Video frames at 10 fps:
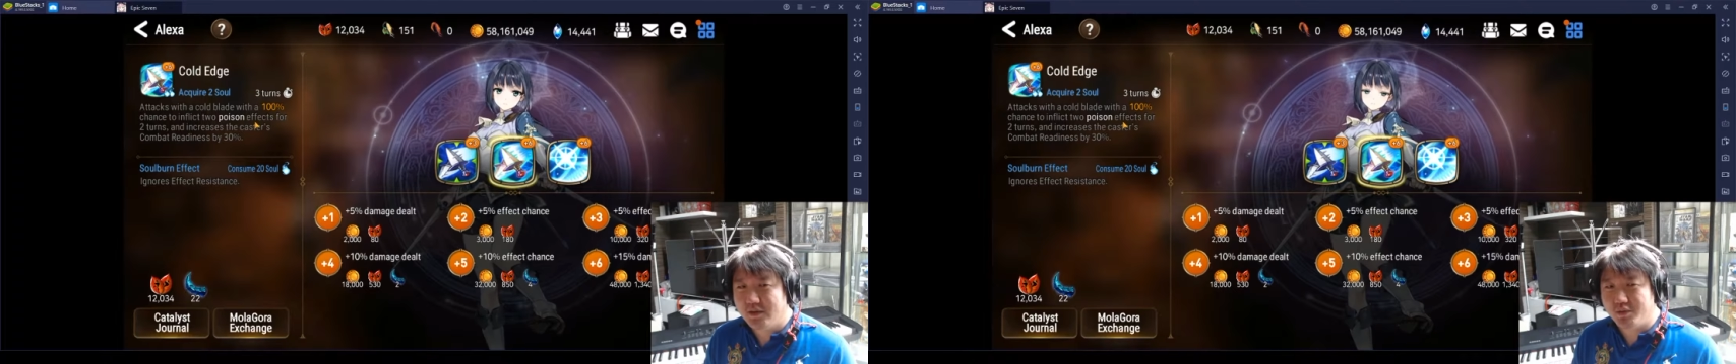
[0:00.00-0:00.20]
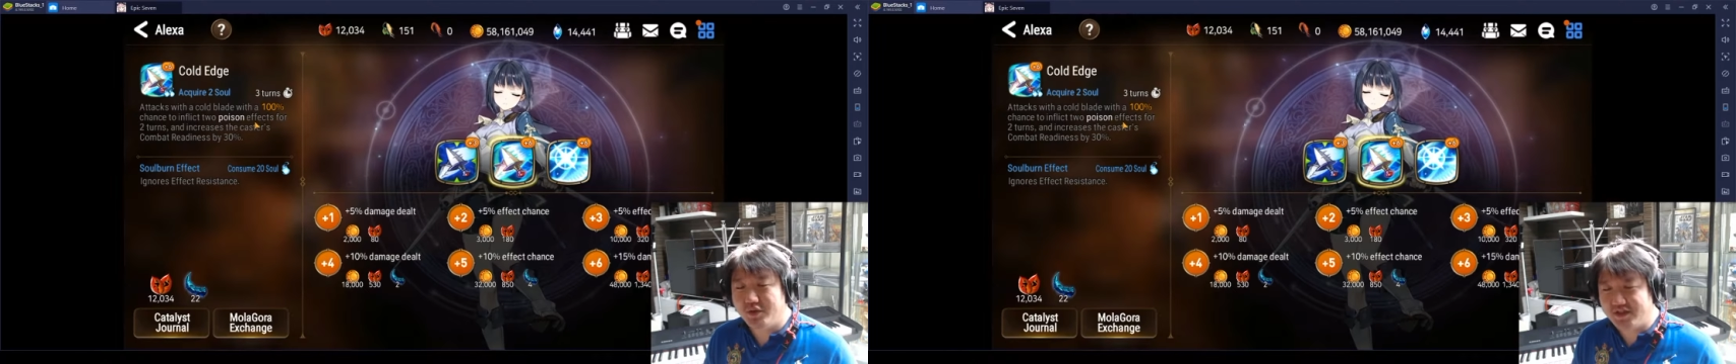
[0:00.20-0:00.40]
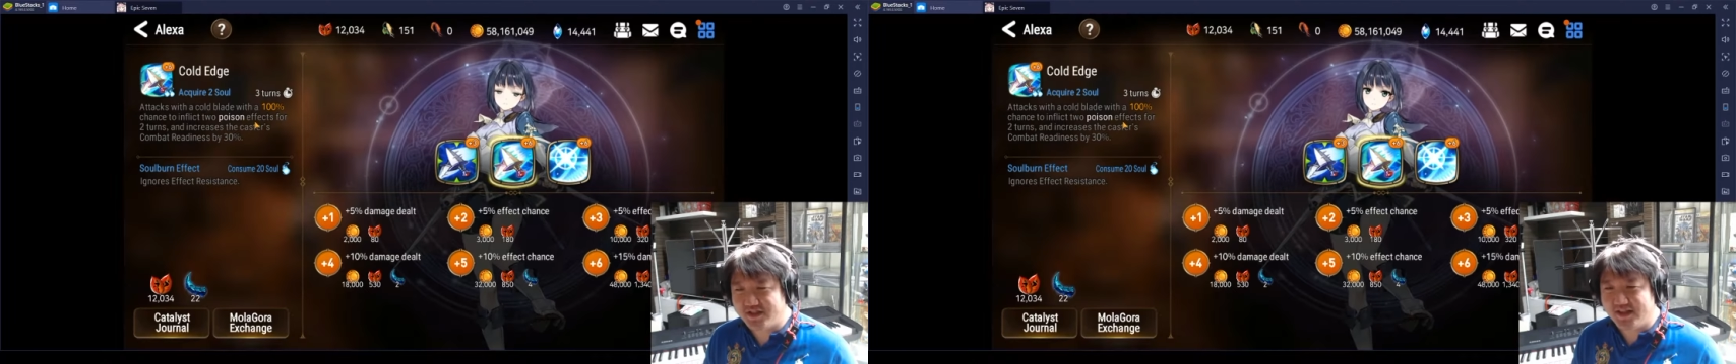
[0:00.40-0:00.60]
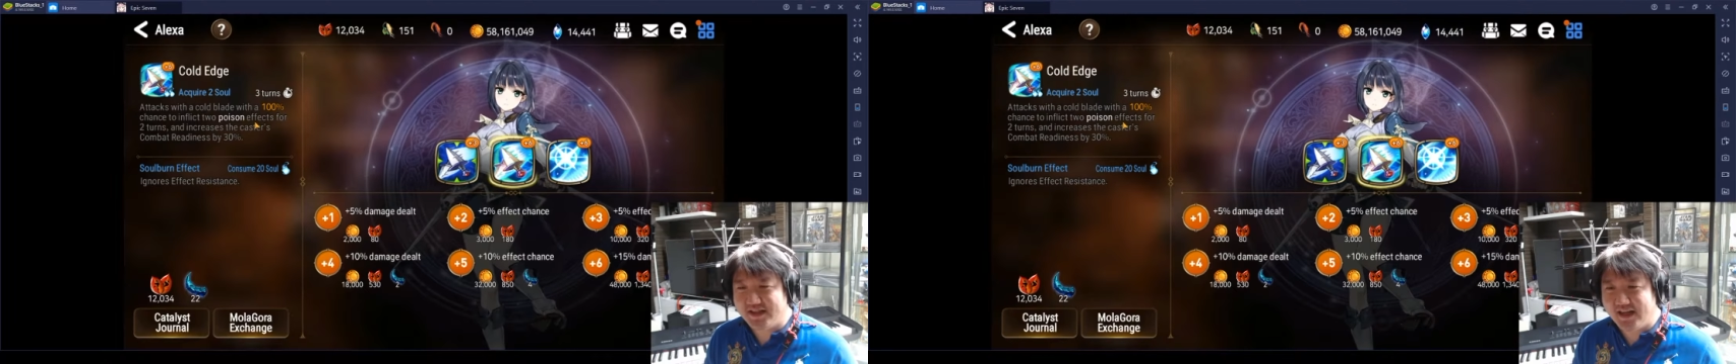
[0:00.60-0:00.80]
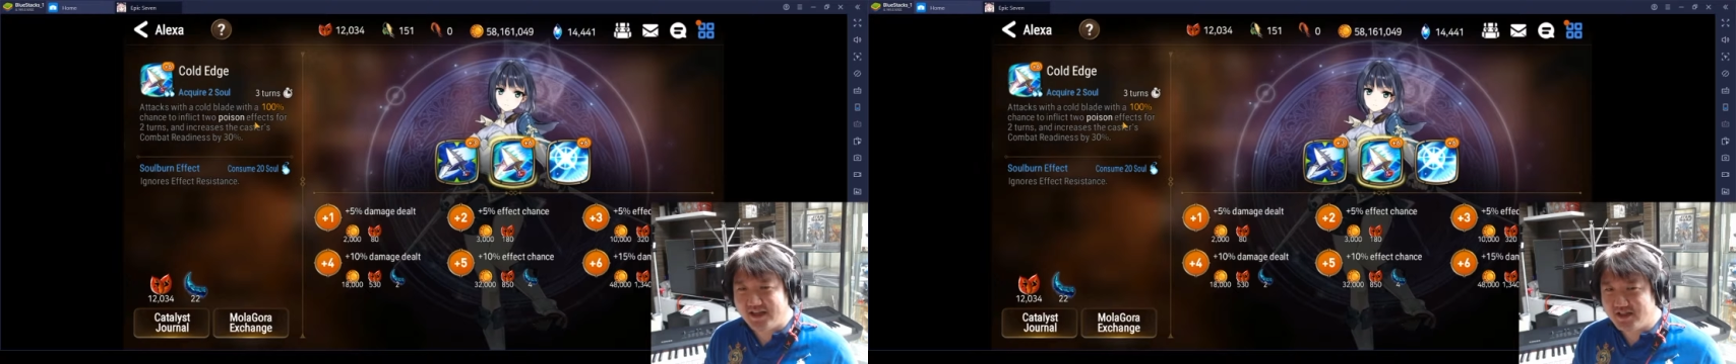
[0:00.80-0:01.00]
which is
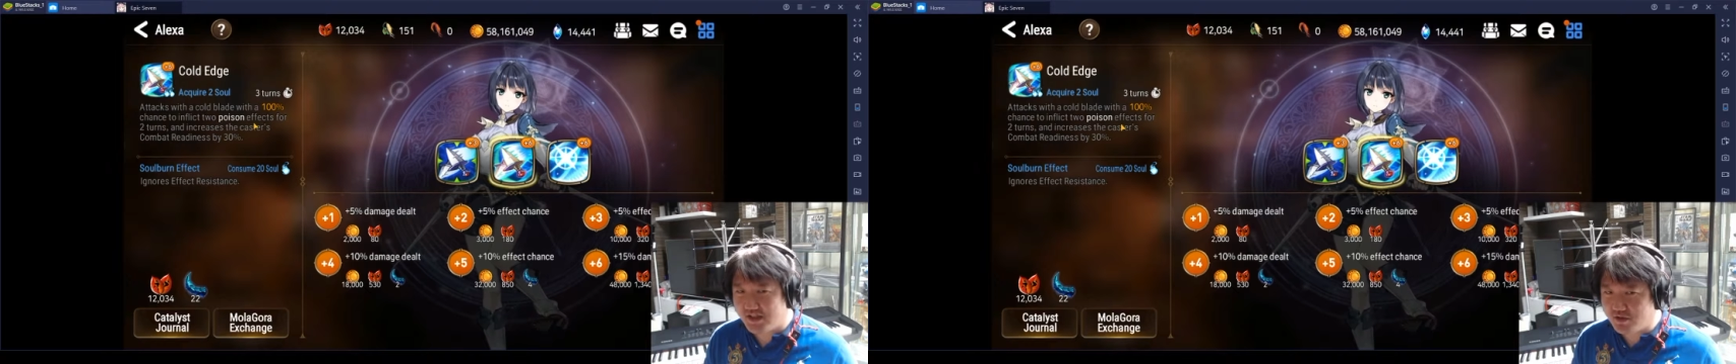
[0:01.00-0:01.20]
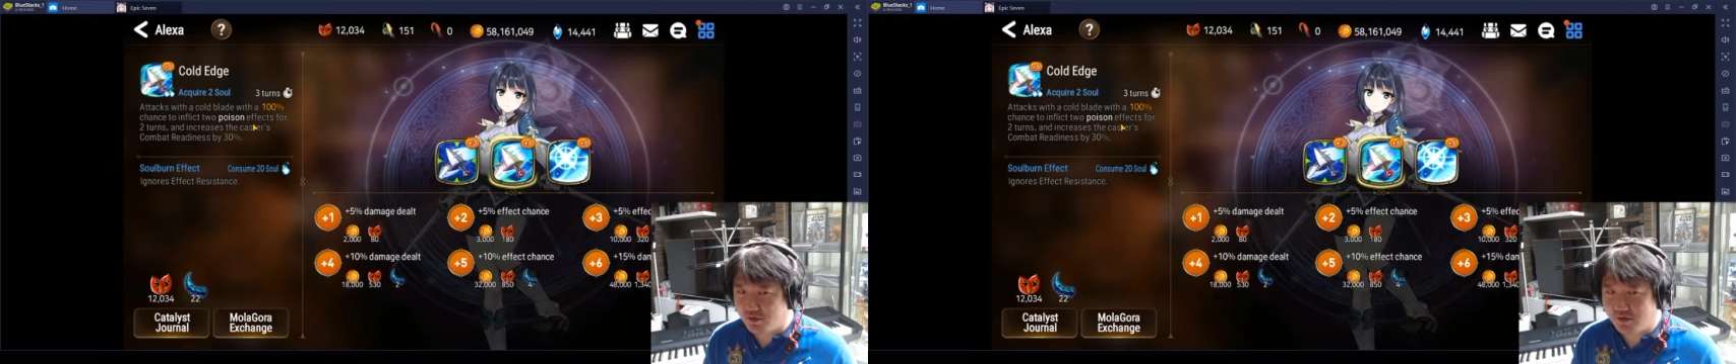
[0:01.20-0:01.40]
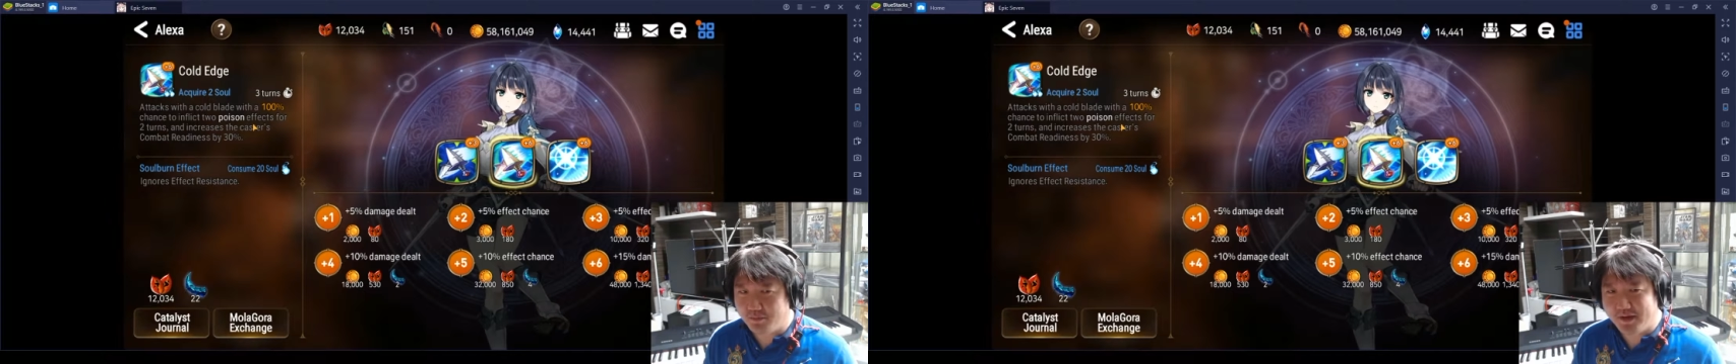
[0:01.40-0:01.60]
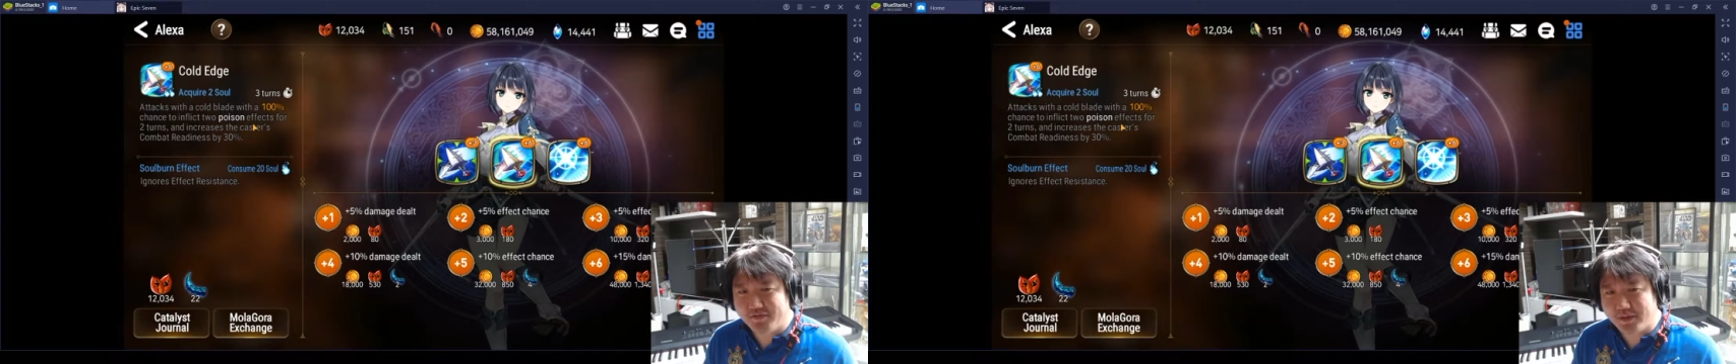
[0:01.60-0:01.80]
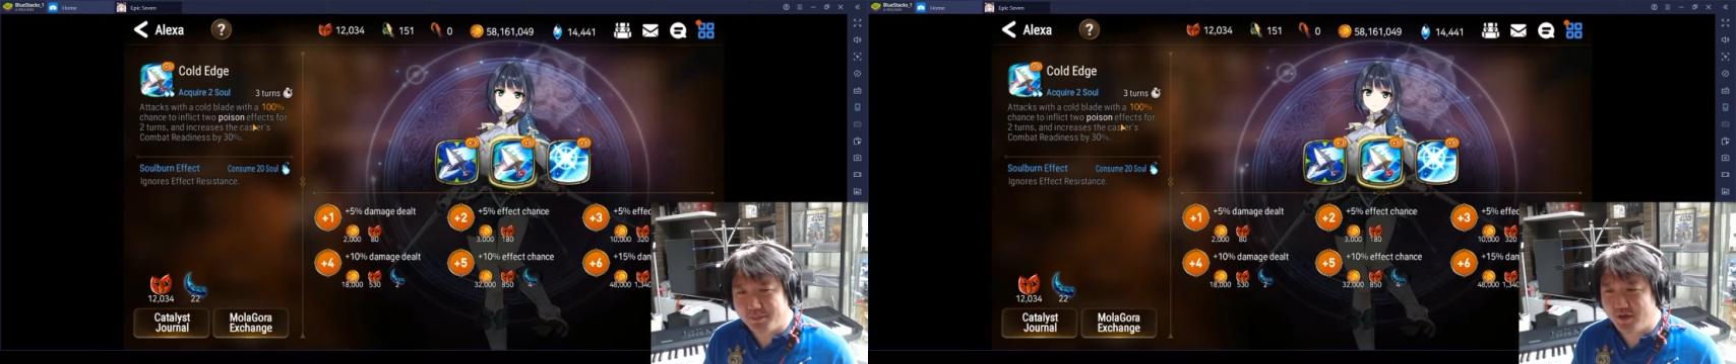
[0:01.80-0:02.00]
another chance to
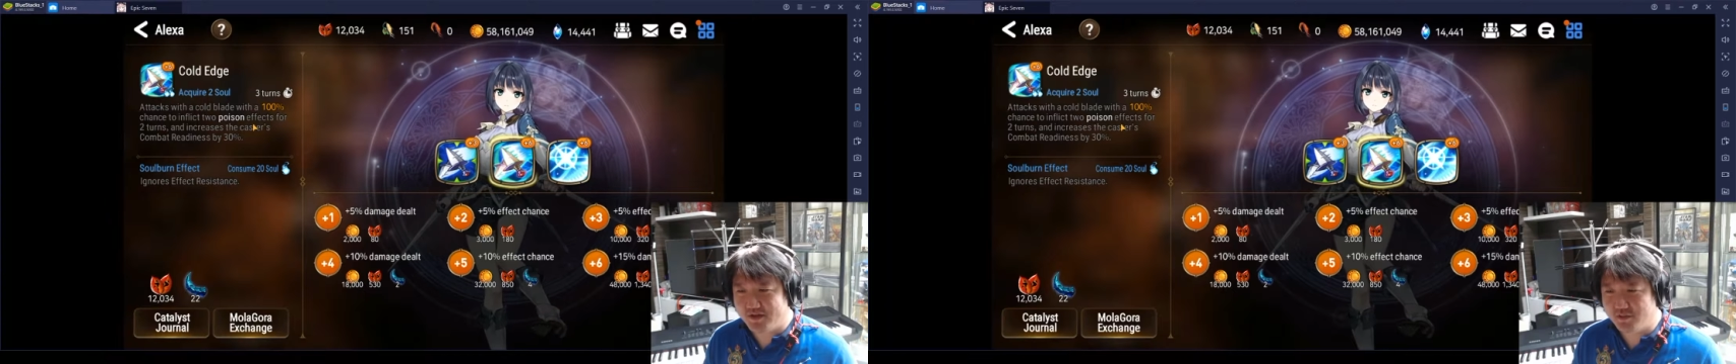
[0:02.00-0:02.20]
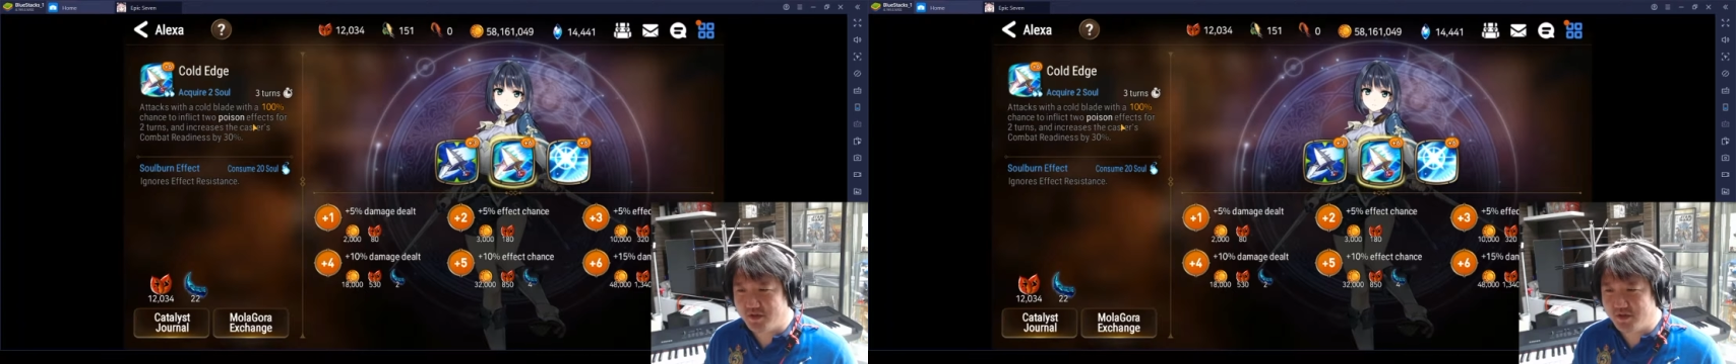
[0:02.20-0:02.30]
debuff the boss,